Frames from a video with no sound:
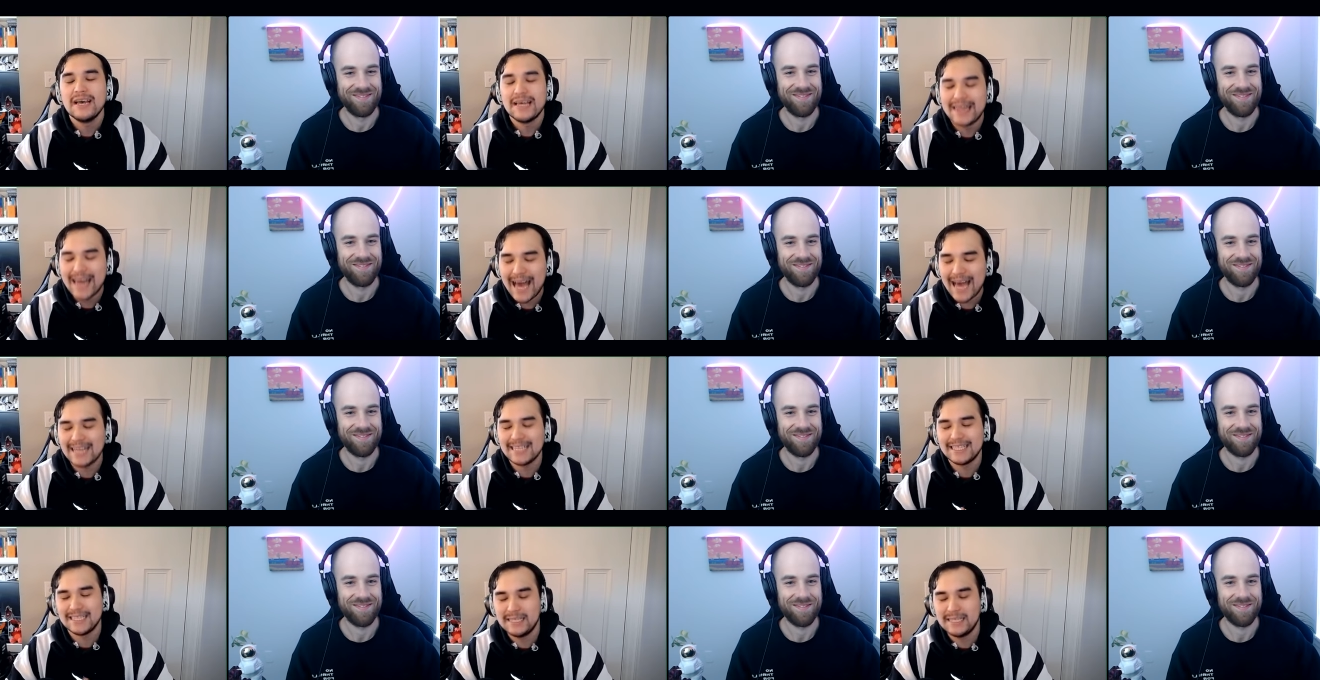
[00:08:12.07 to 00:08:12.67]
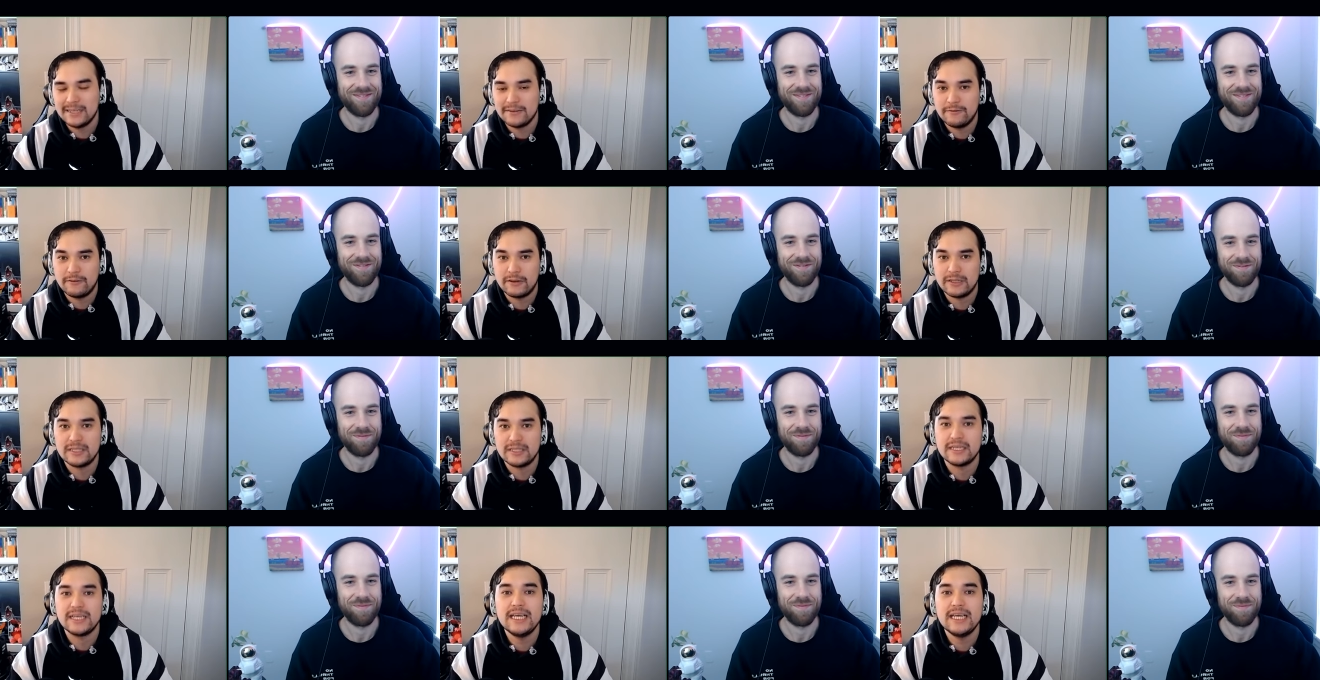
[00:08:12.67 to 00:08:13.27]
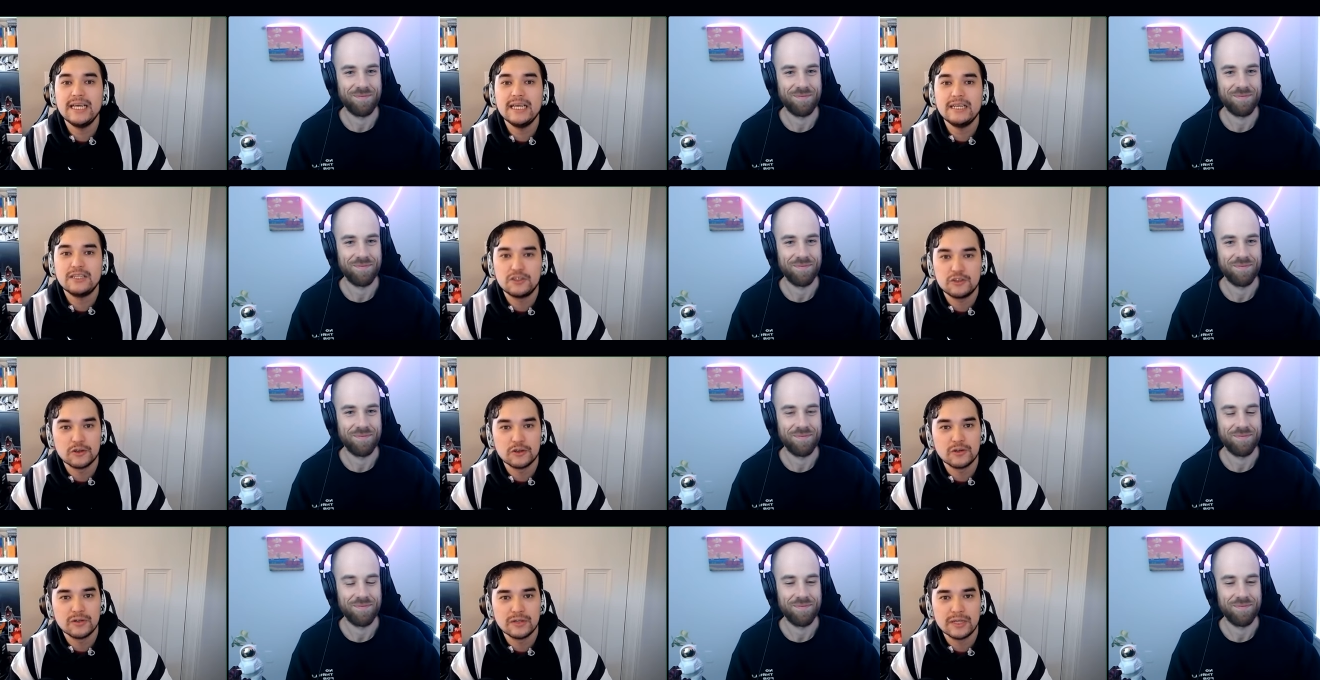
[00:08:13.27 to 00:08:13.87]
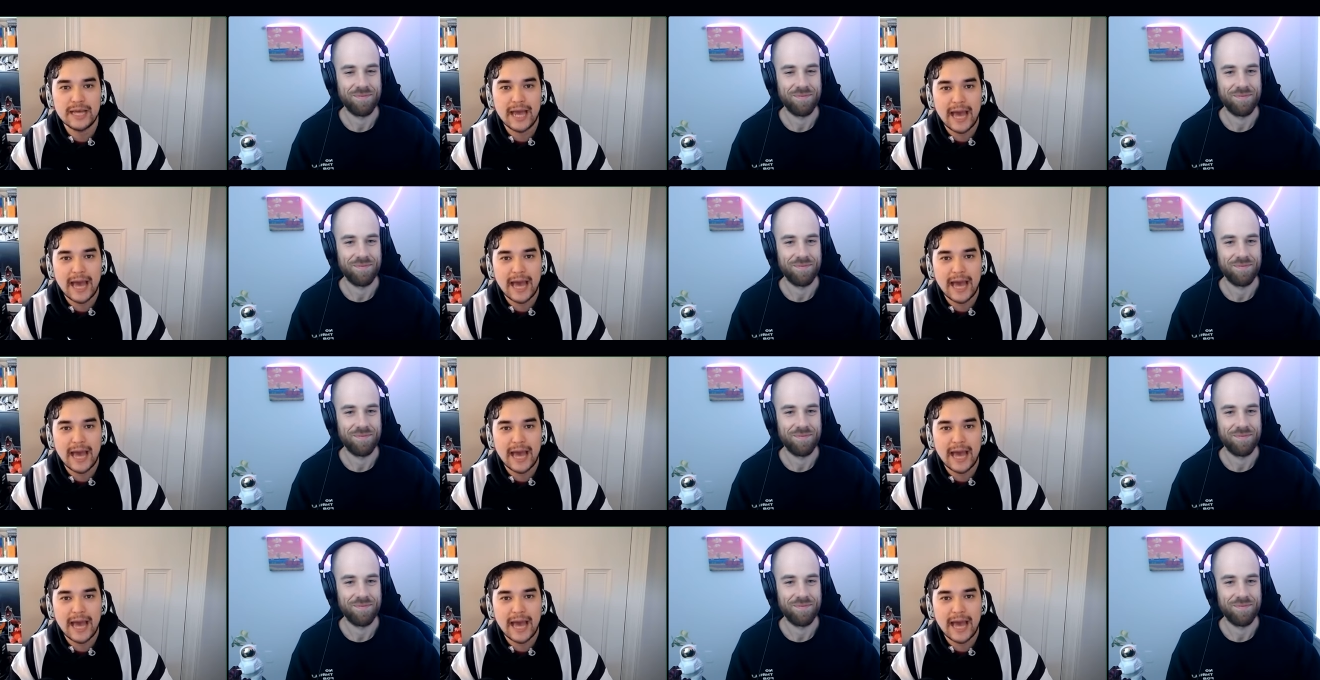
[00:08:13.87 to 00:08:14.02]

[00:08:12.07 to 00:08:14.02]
Speaker 1: That is a difference, and he certainly